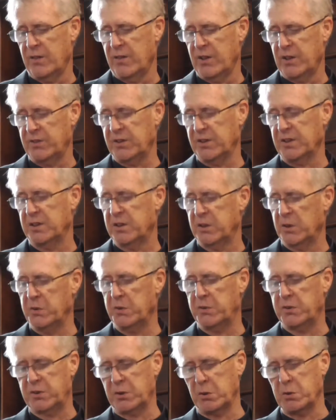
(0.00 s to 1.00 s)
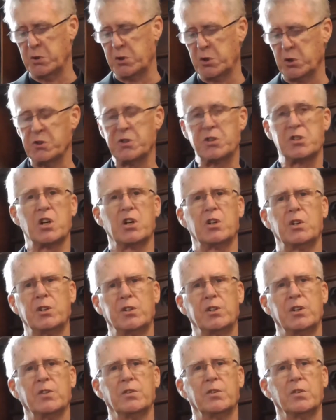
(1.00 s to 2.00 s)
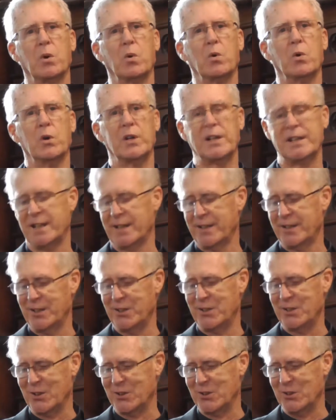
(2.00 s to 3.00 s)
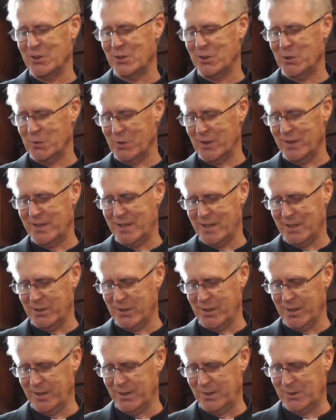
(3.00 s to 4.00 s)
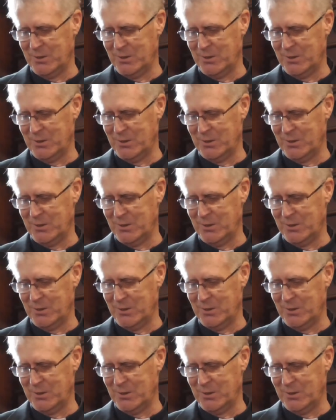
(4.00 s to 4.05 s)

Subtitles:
This includes social justice-oriented Unitarians.